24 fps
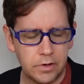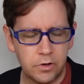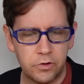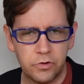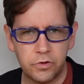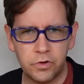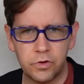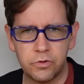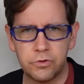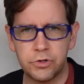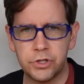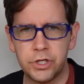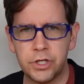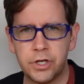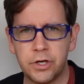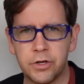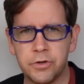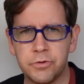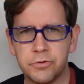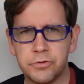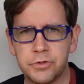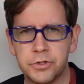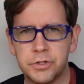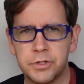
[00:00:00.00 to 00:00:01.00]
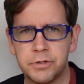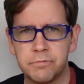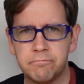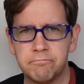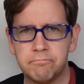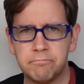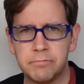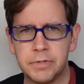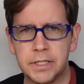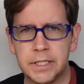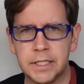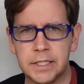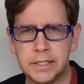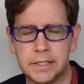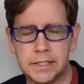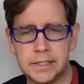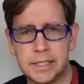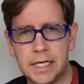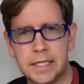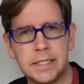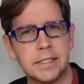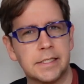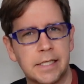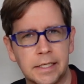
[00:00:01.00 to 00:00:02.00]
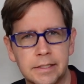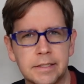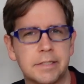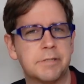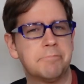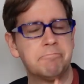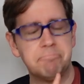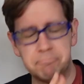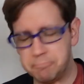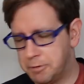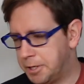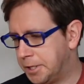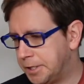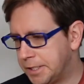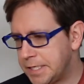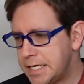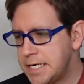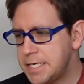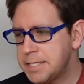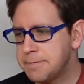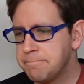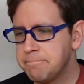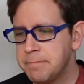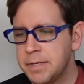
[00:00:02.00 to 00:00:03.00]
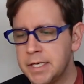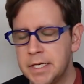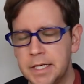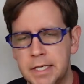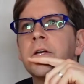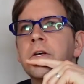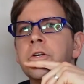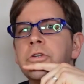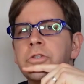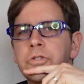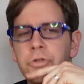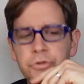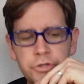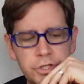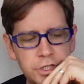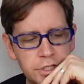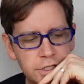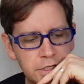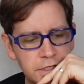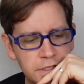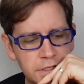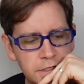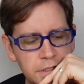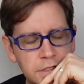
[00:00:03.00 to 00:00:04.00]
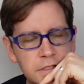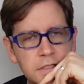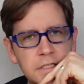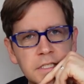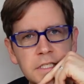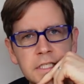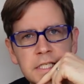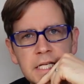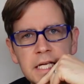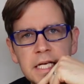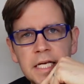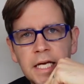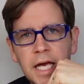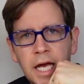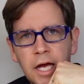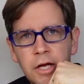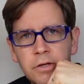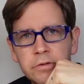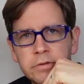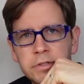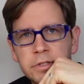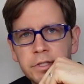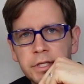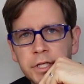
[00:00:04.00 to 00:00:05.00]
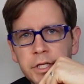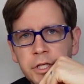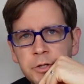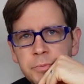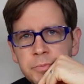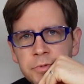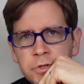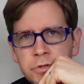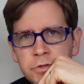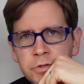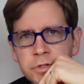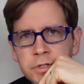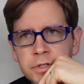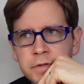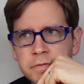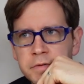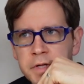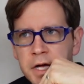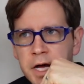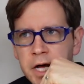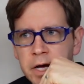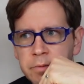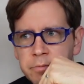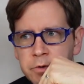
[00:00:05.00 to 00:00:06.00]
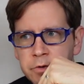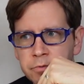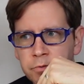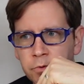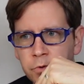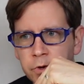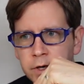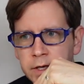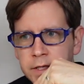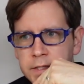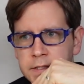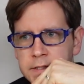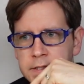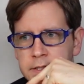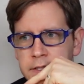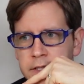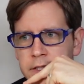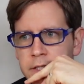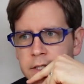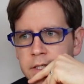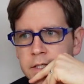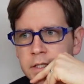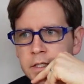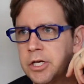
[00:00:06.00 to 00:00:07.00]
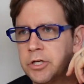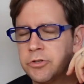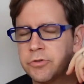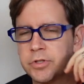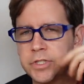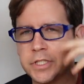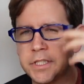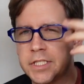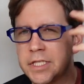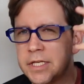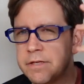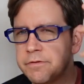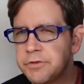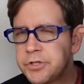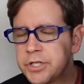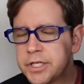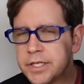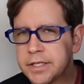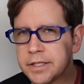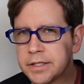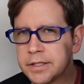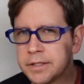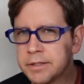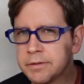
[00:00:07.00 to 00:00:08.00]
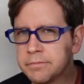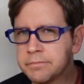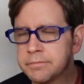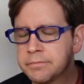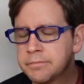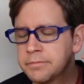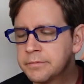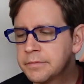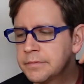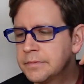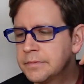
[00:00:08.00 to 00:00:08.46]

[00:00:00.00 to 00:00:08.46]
So she goes and decides that's a lead. So she's going to stake out the communion of the Omnivoice to see if she can